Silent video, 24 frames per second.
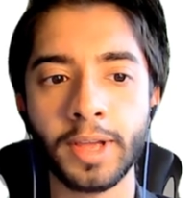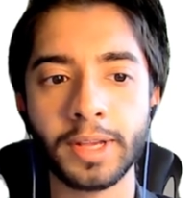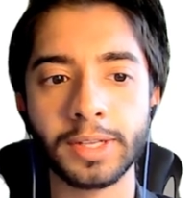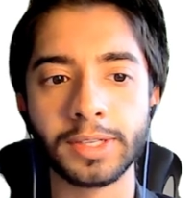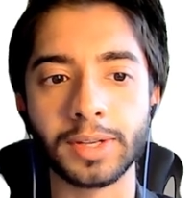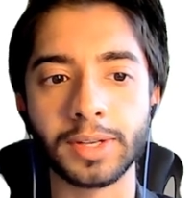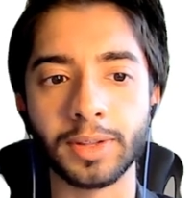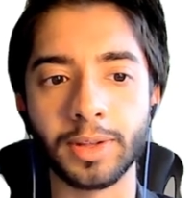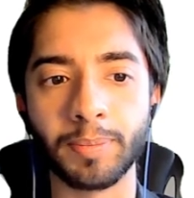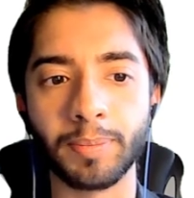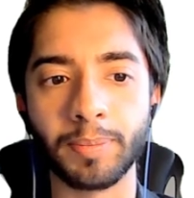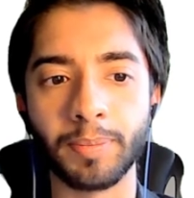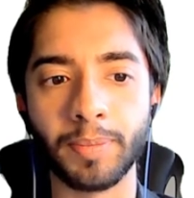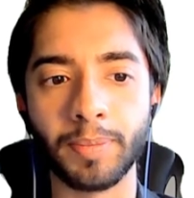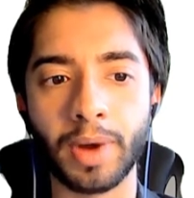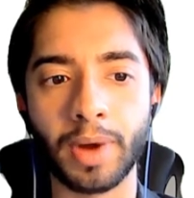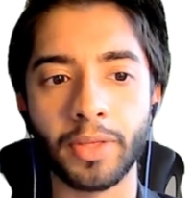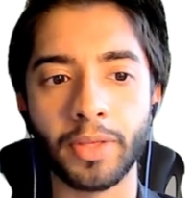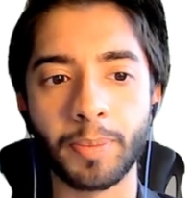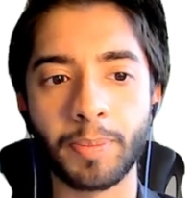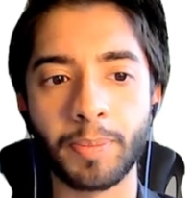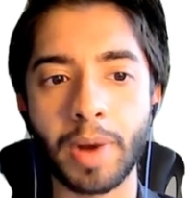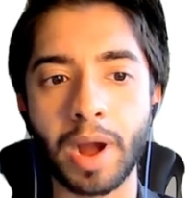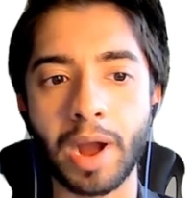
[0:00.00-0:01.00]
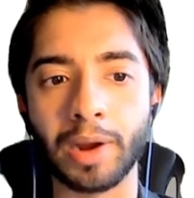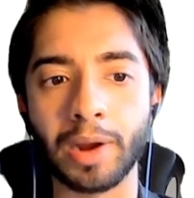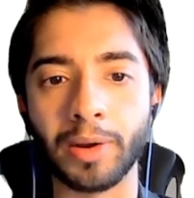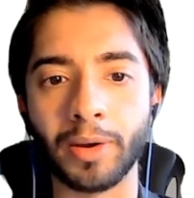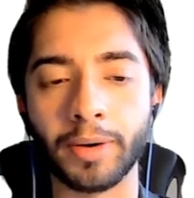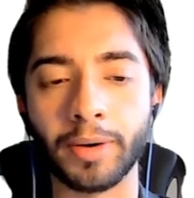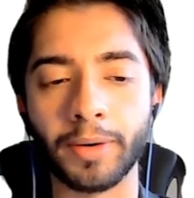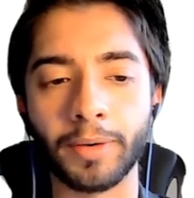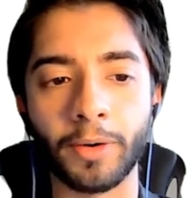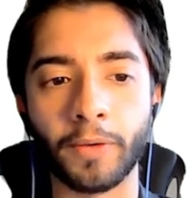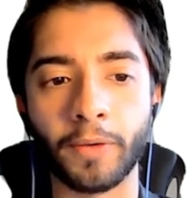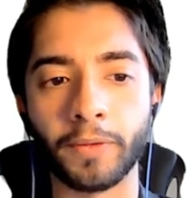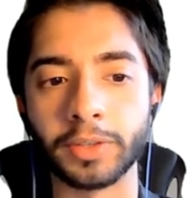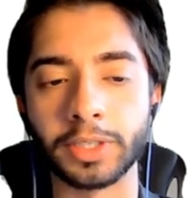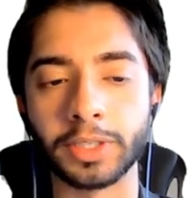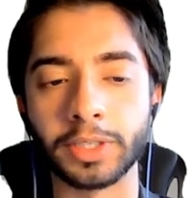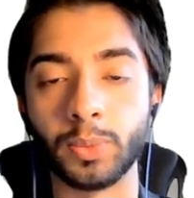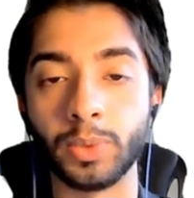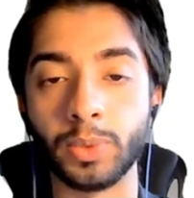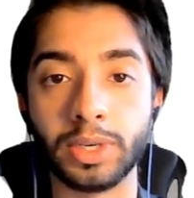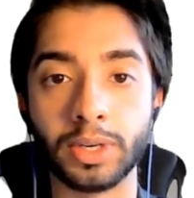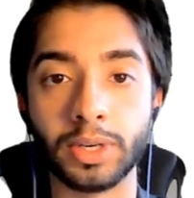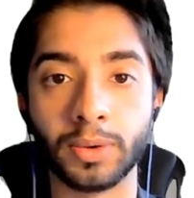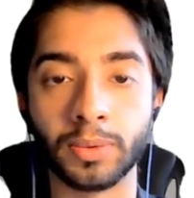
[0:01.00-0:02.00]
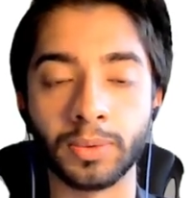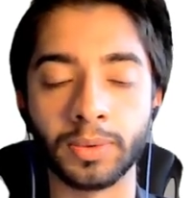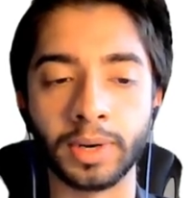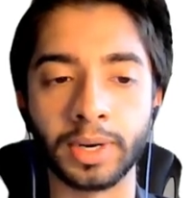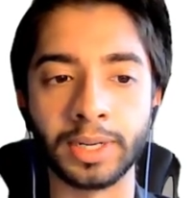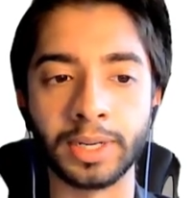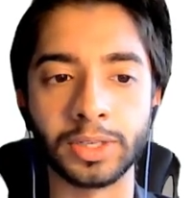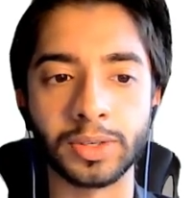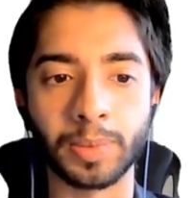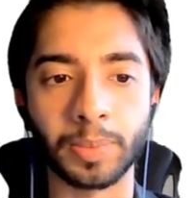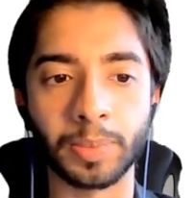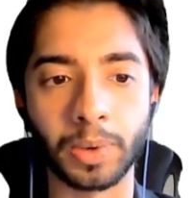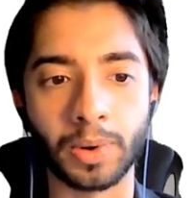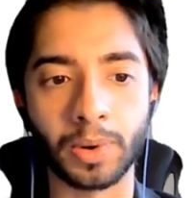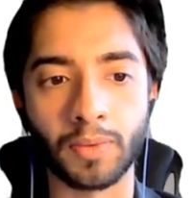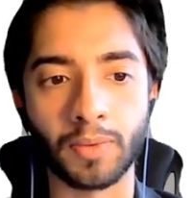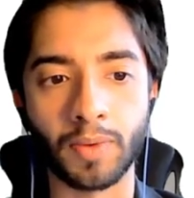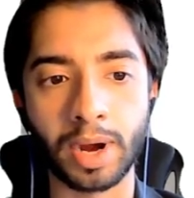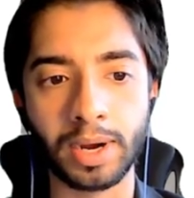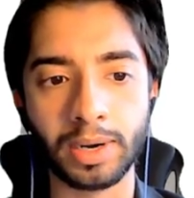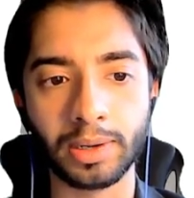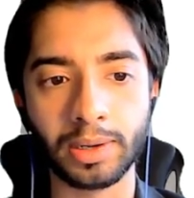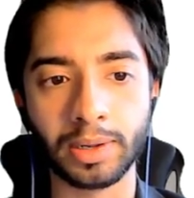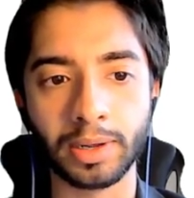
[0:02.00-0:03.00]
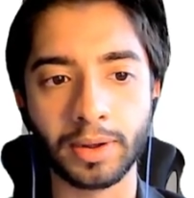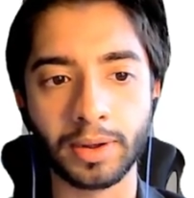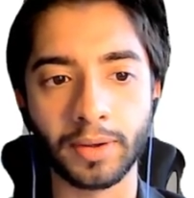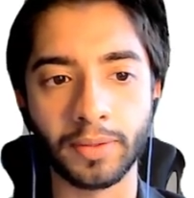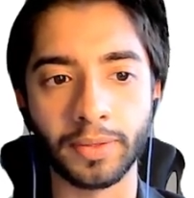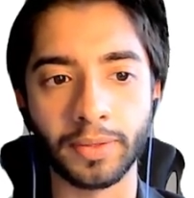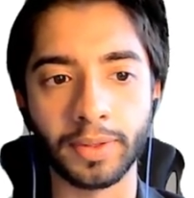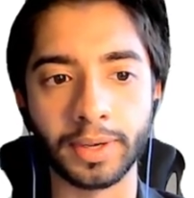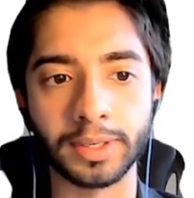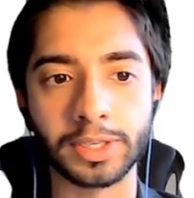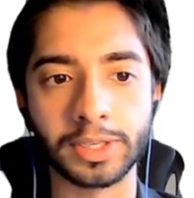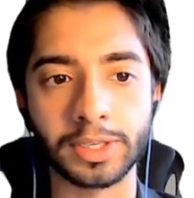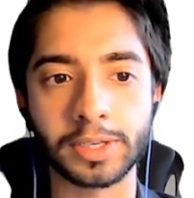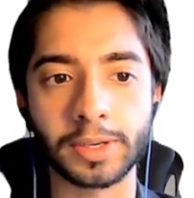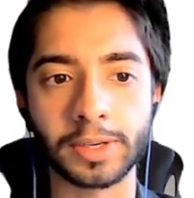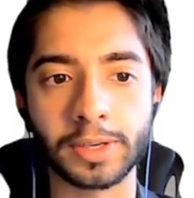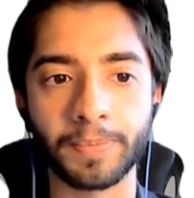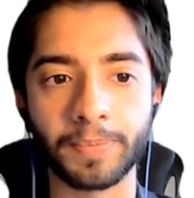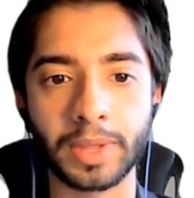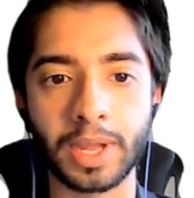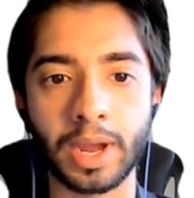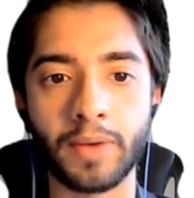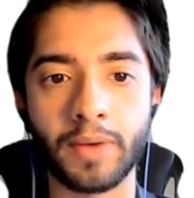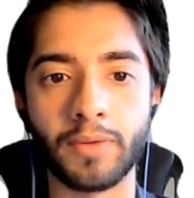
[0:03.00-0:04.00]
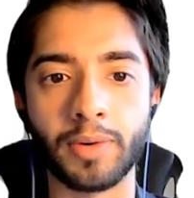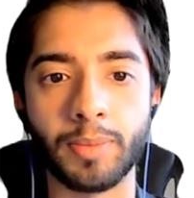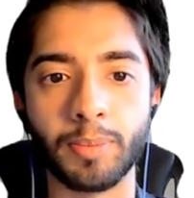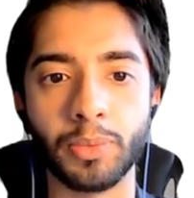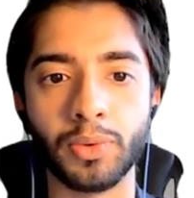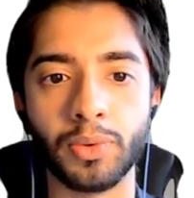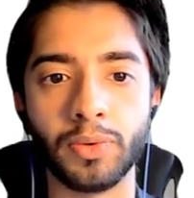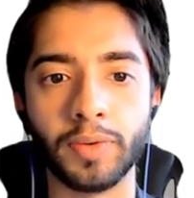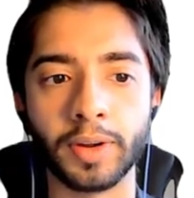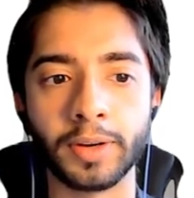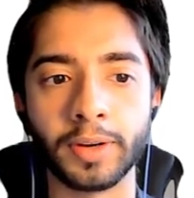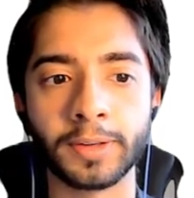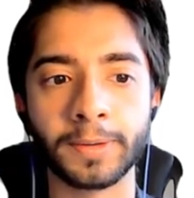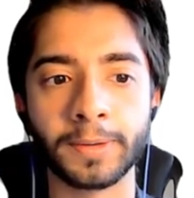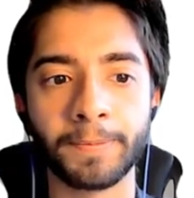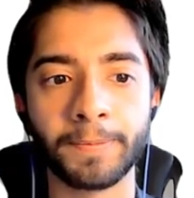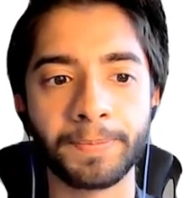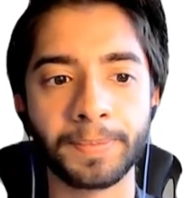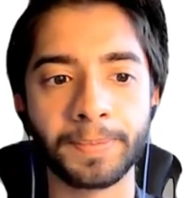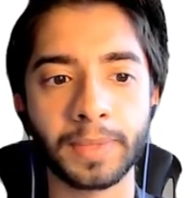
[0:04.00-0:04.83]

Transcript: So the other pylon, obviously we don't need, so I'm going to right click on this and remove it.